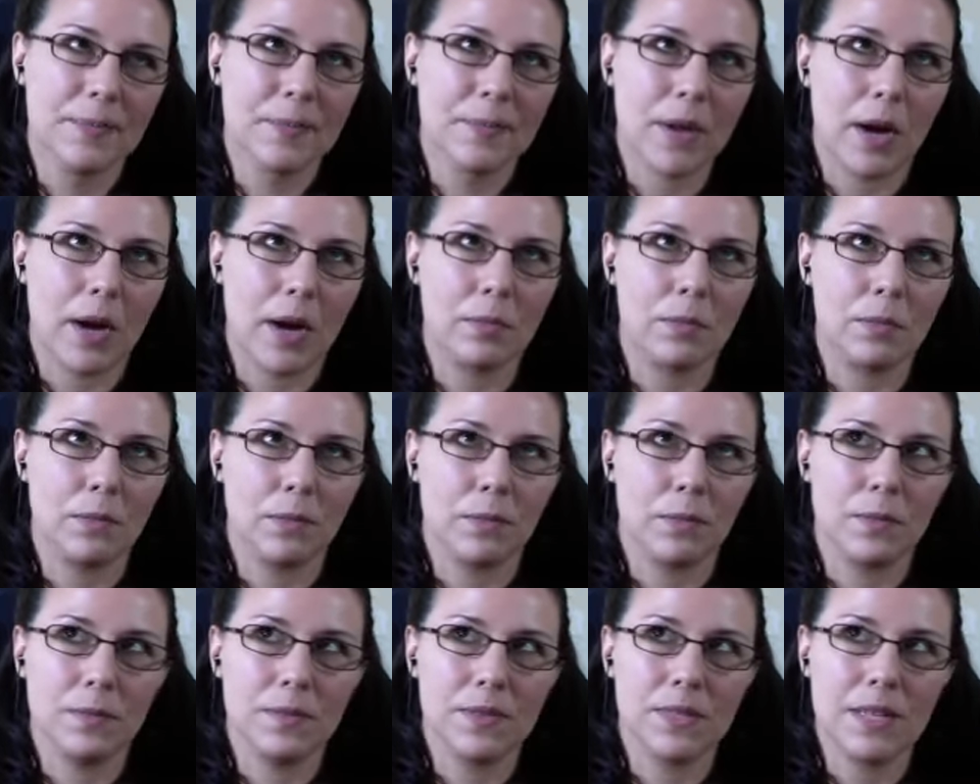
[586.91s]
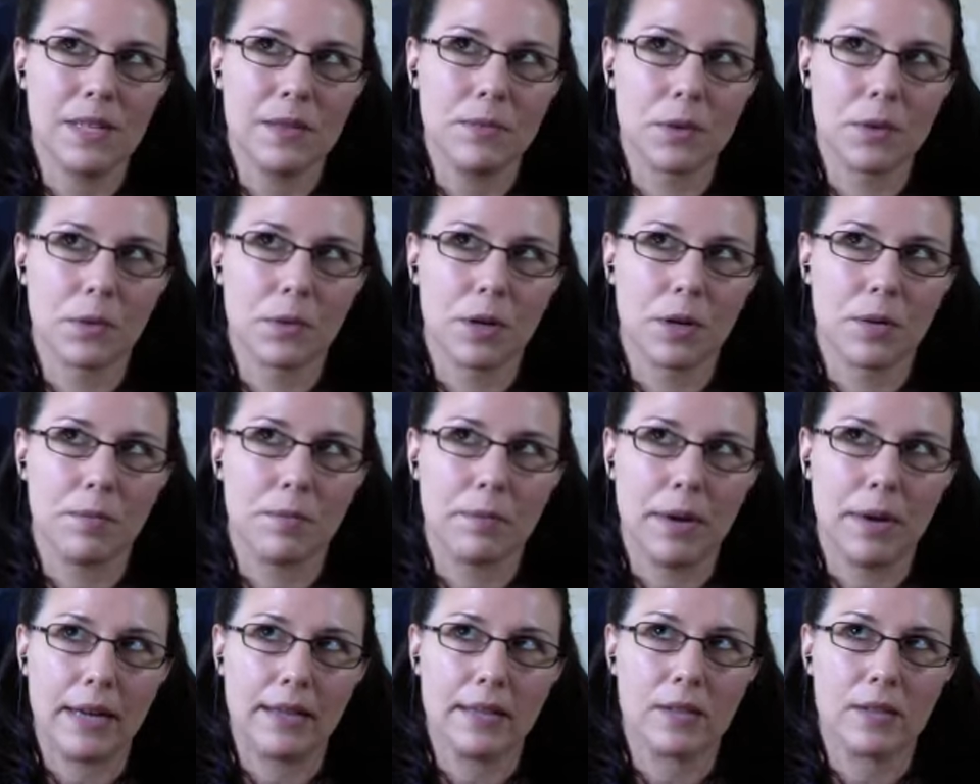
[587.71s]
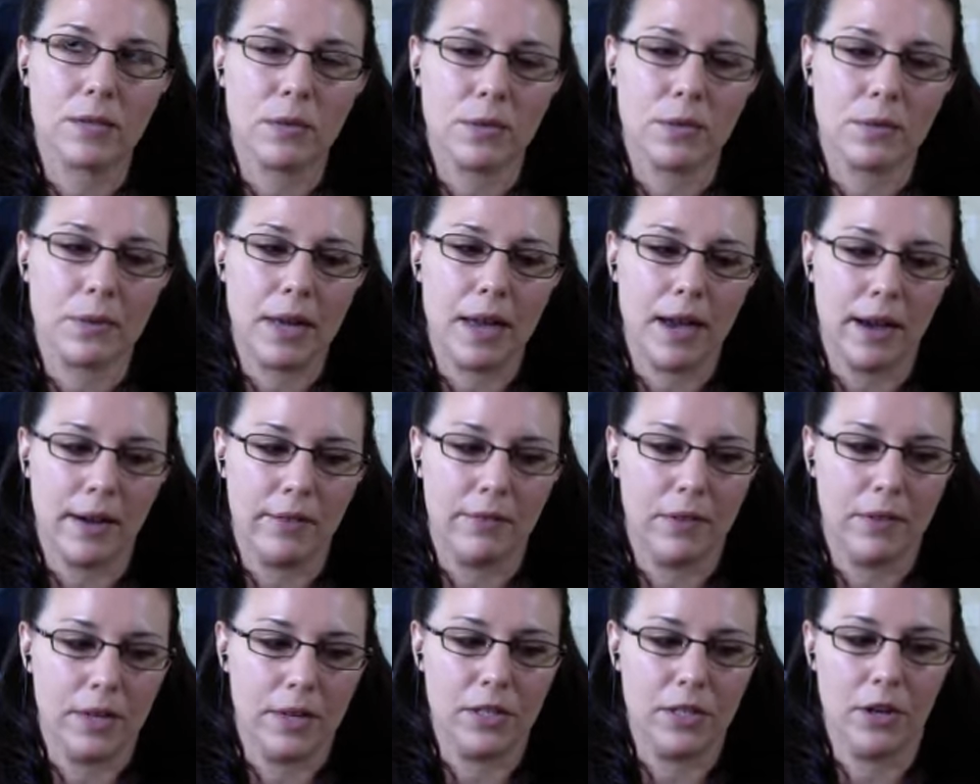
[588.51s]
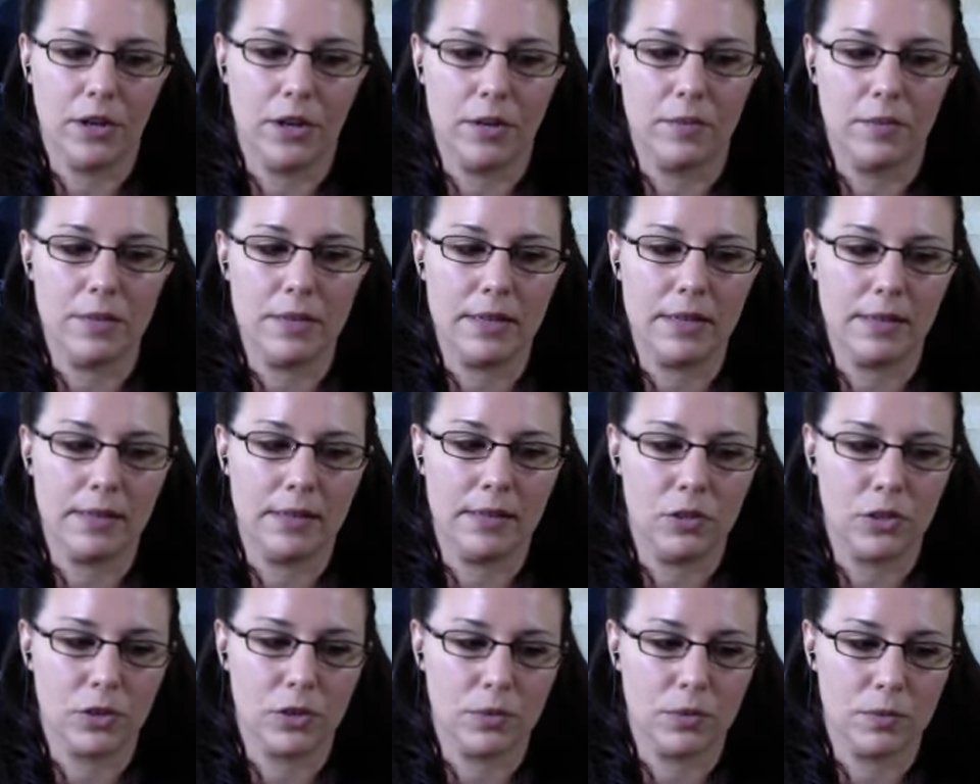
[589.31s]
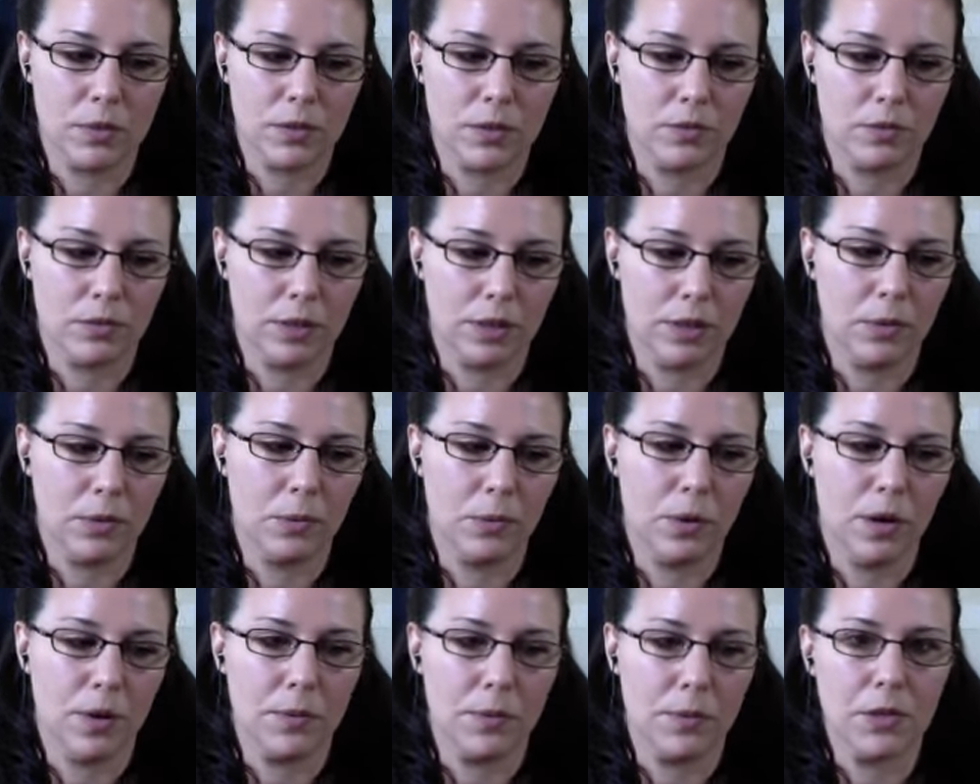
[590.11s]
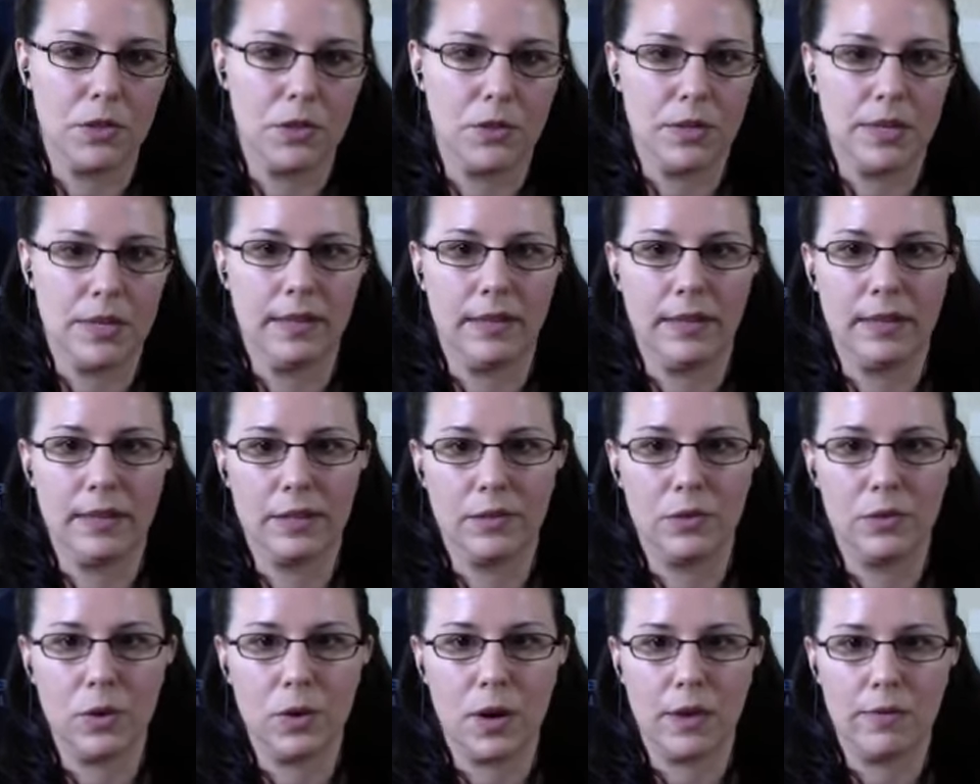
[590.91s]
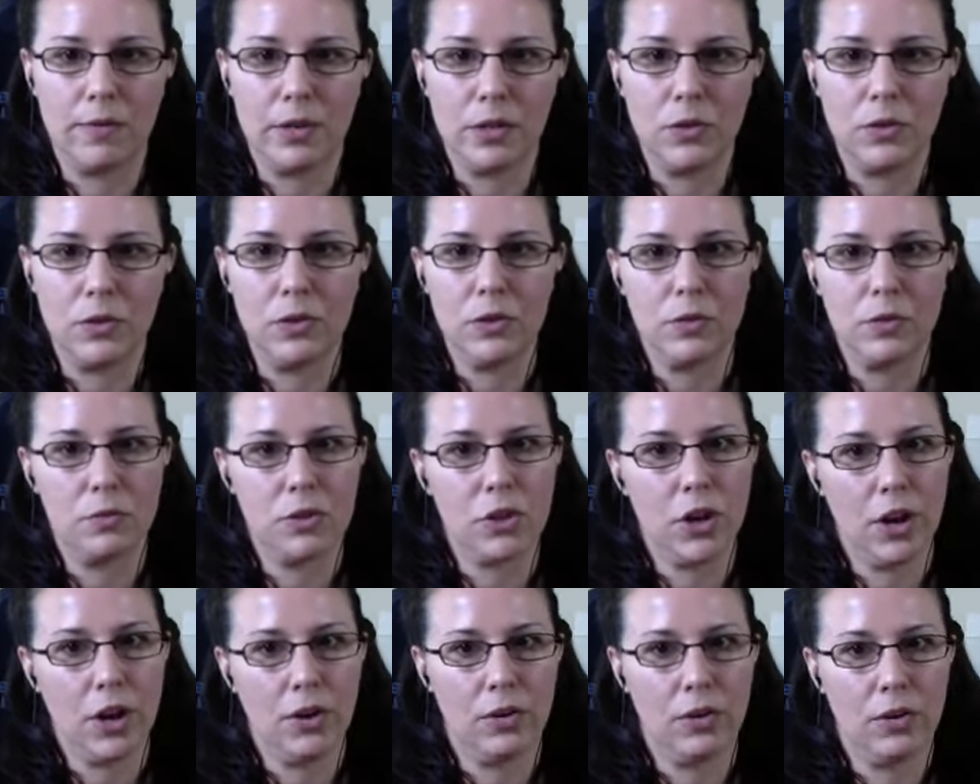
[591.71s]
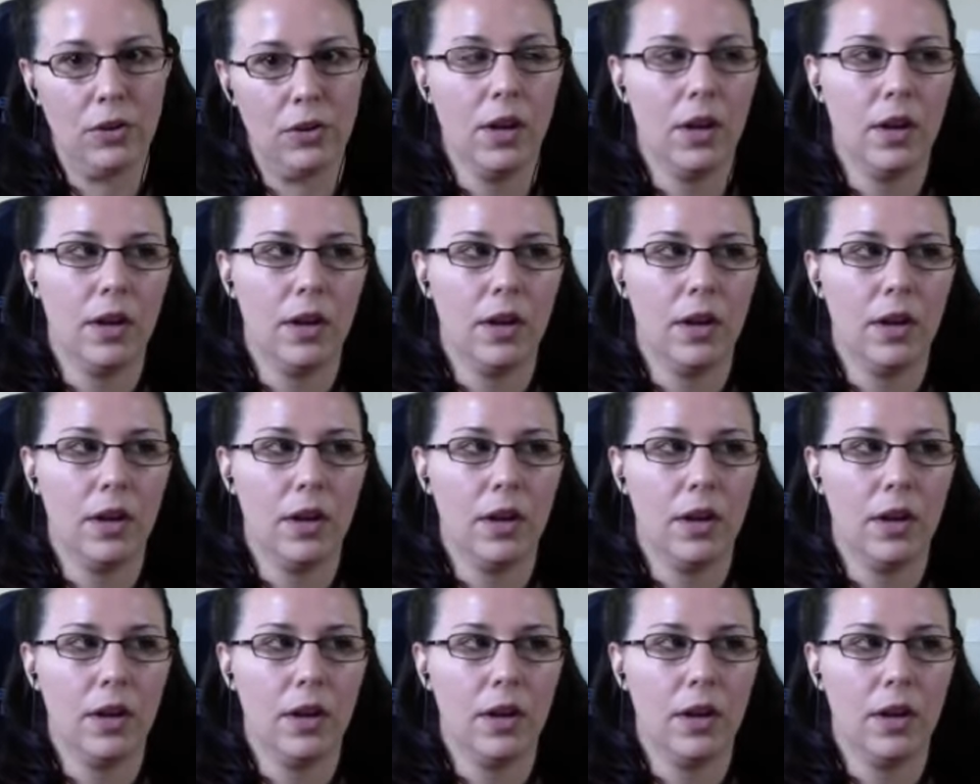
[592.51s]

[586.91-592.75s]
of seem to work best when we have autonomy in terms of like what we're doing. Like if you have a YouTube channel,